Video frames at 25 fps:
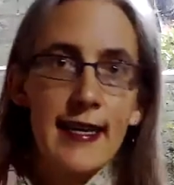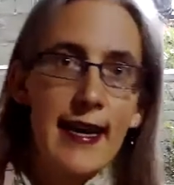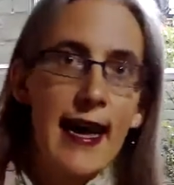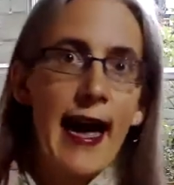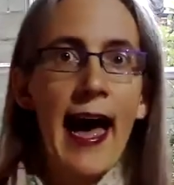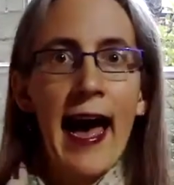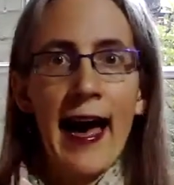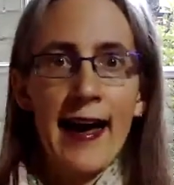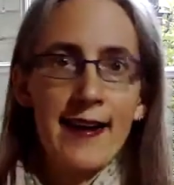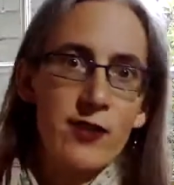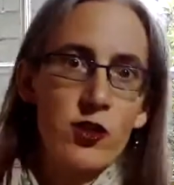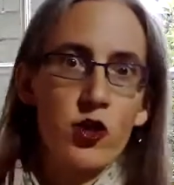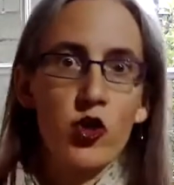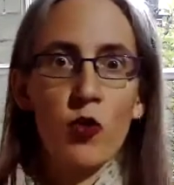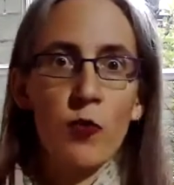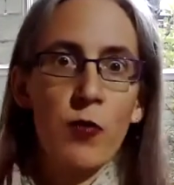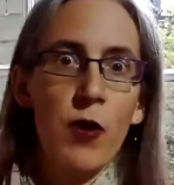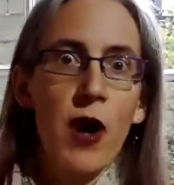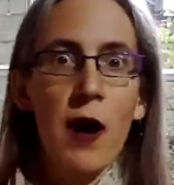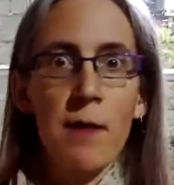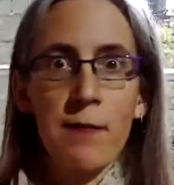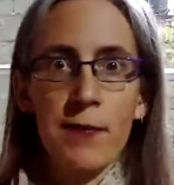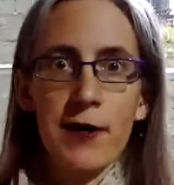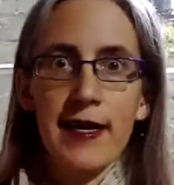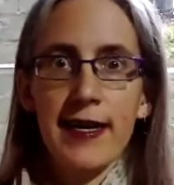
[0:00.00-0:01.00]
has the
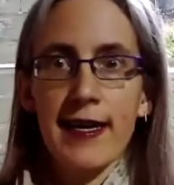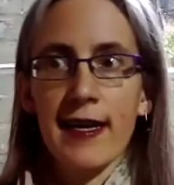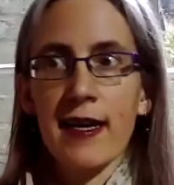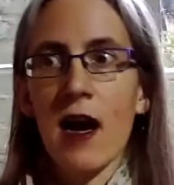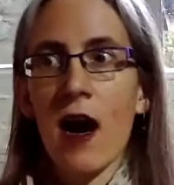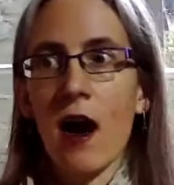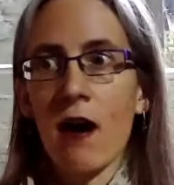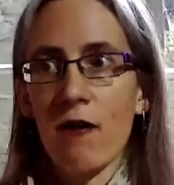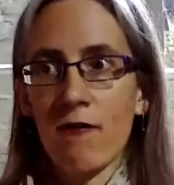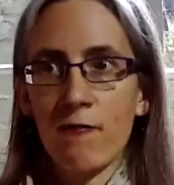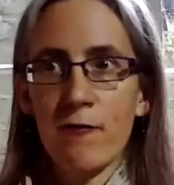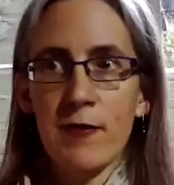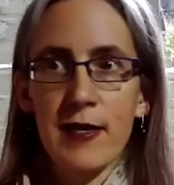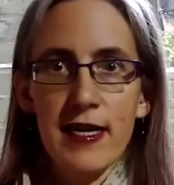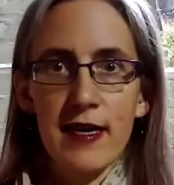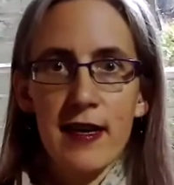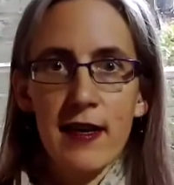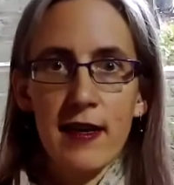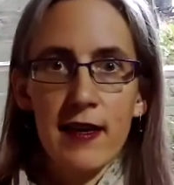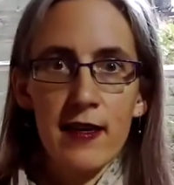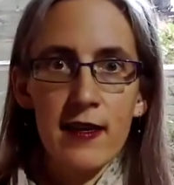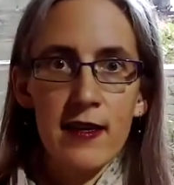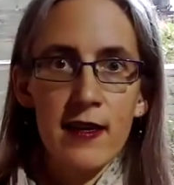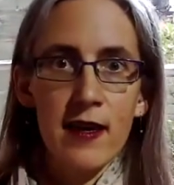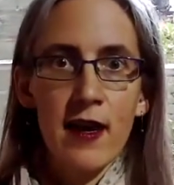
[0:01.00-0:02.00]
property of
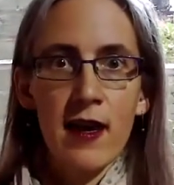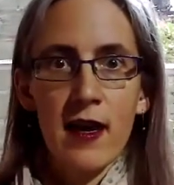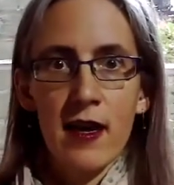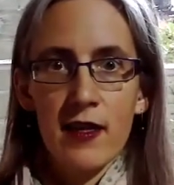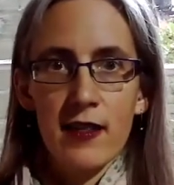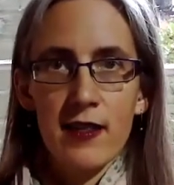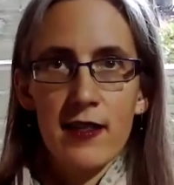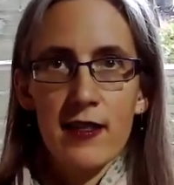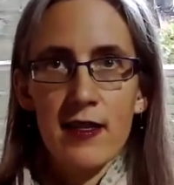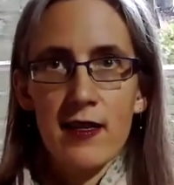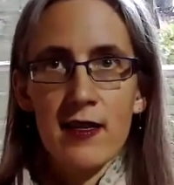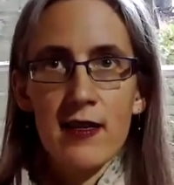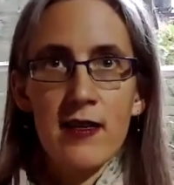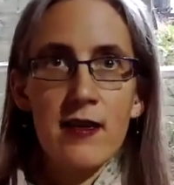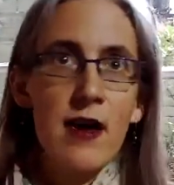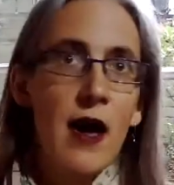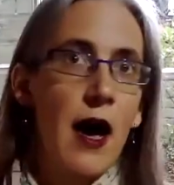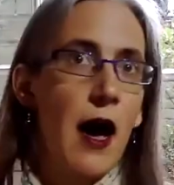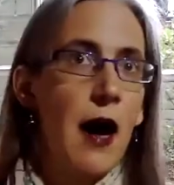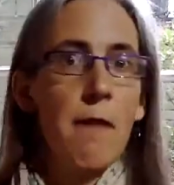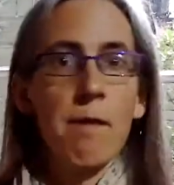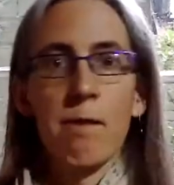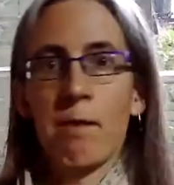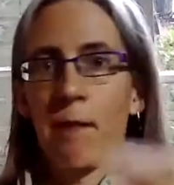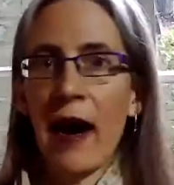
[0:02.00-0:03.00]
being the
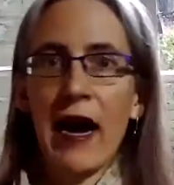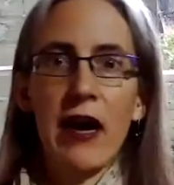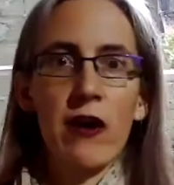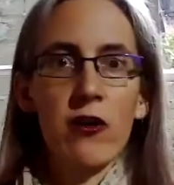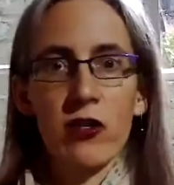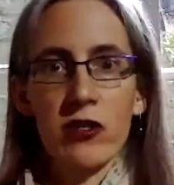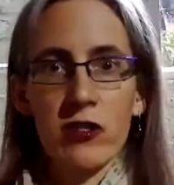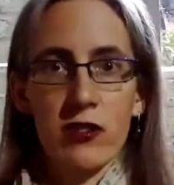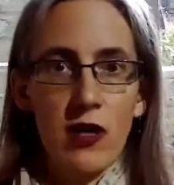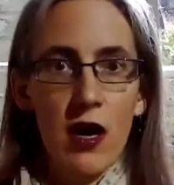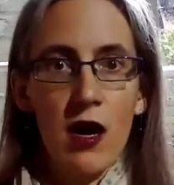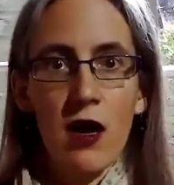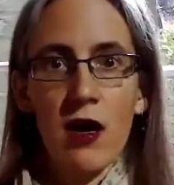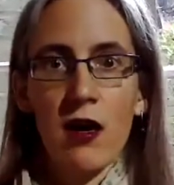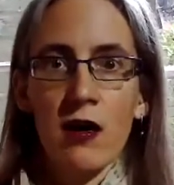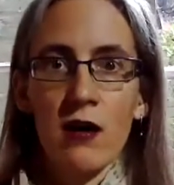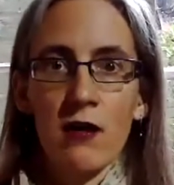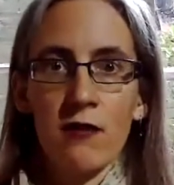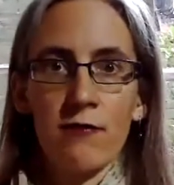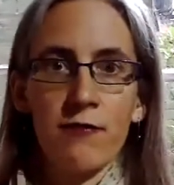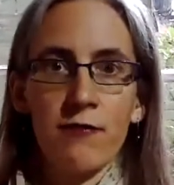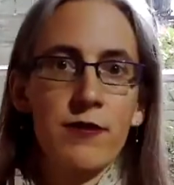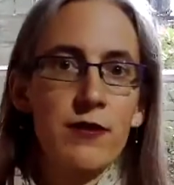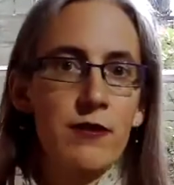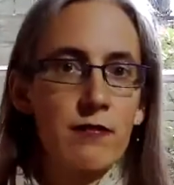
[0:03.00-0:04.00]
parent
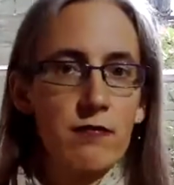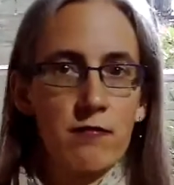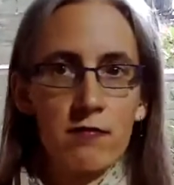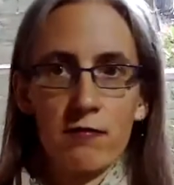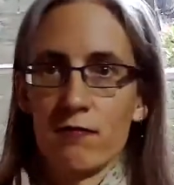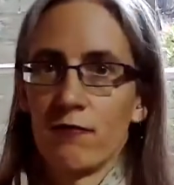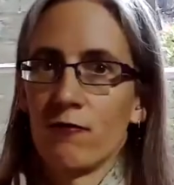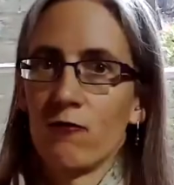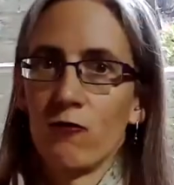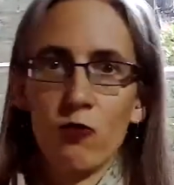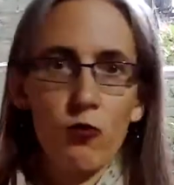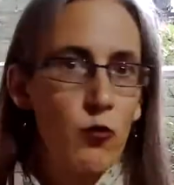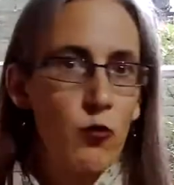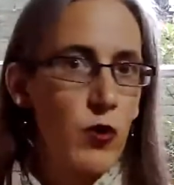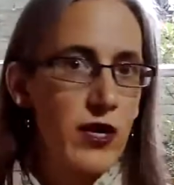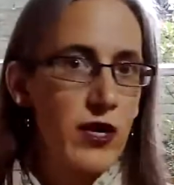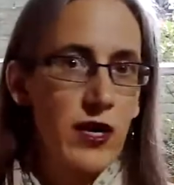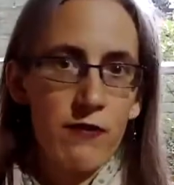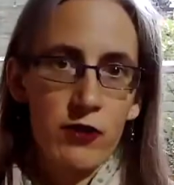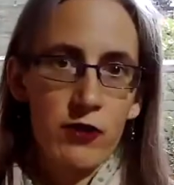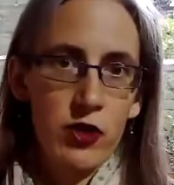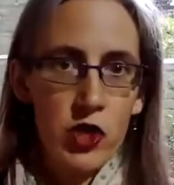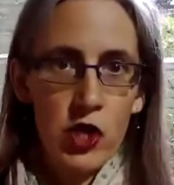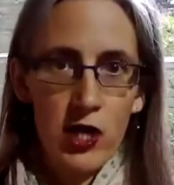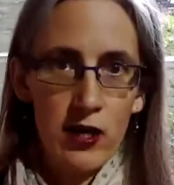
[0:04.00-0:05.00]
of
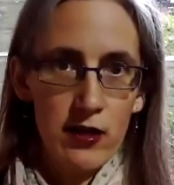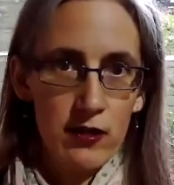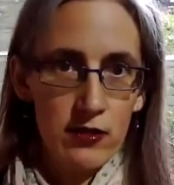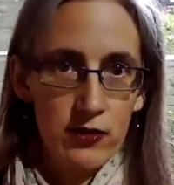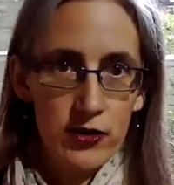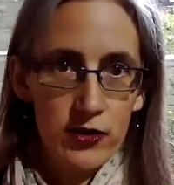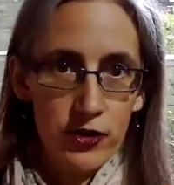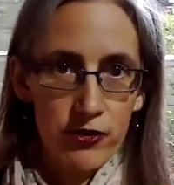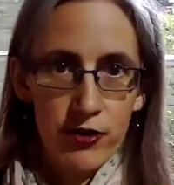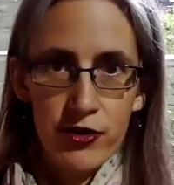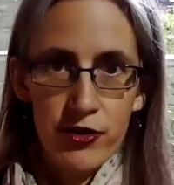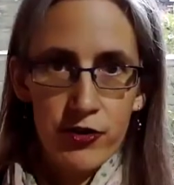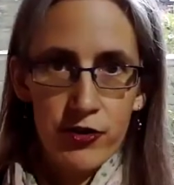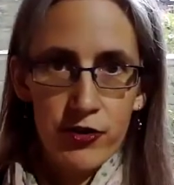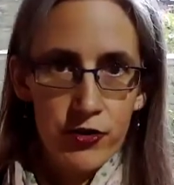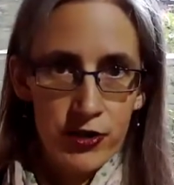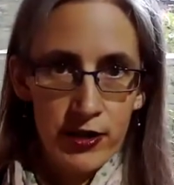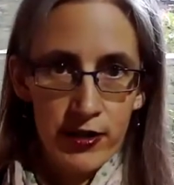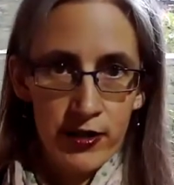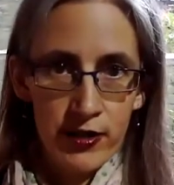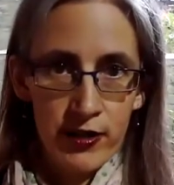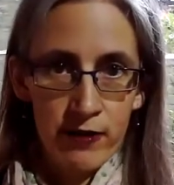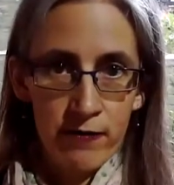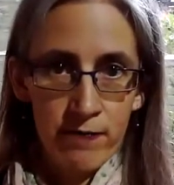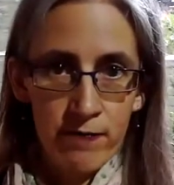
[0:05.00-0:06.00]
whatever child you're
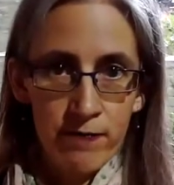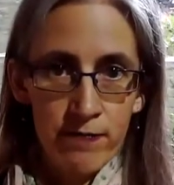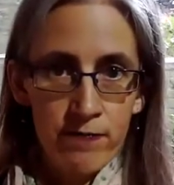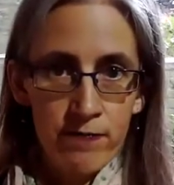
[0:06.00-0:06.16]
interested in.